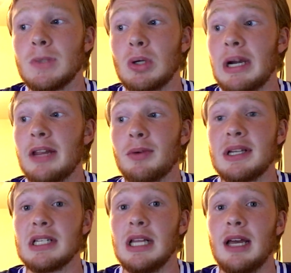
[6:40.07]
Granted, the
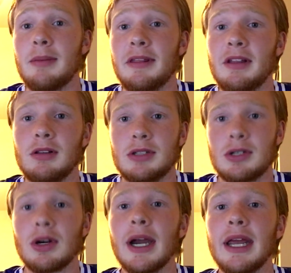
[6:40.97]
rest of the lineup I think looks
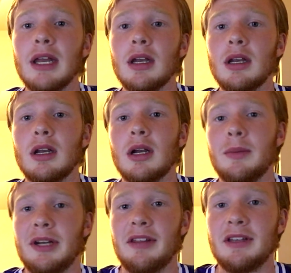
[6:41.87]
great. I
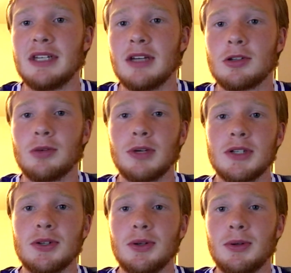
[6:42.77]
mean, I think D'Angelo
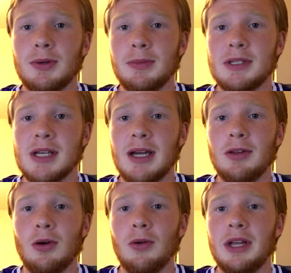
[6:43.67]
Russell, beside
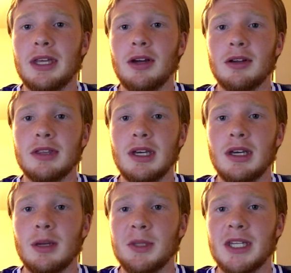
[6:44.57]
the whole Nick Young
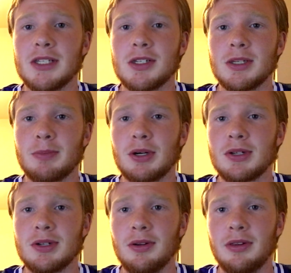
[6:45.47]
thing, I mean, that's just a
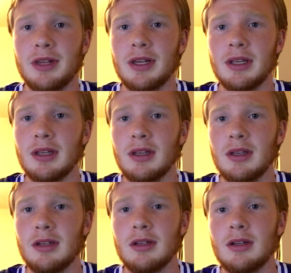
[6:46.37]
personal thing.
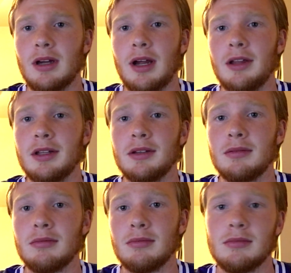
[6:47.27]
I think
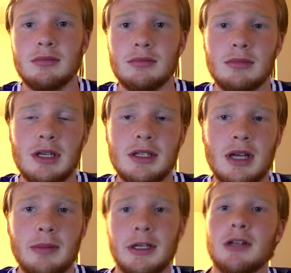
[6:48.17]
he's
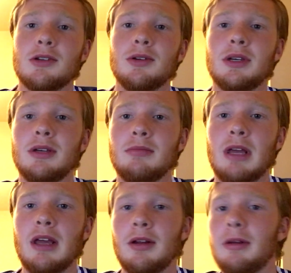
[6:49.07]
got potential. He
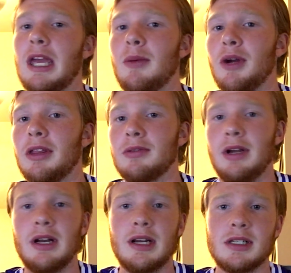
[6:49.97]
hit a game-winning three
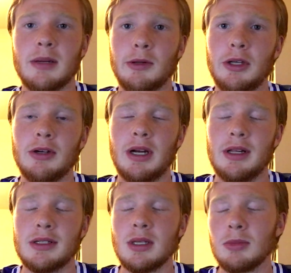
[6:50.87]
today in Summer League.
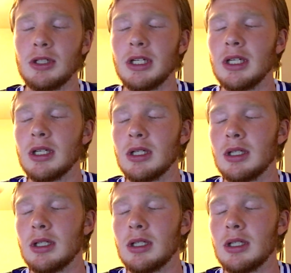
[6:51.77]
Granted, Summer League.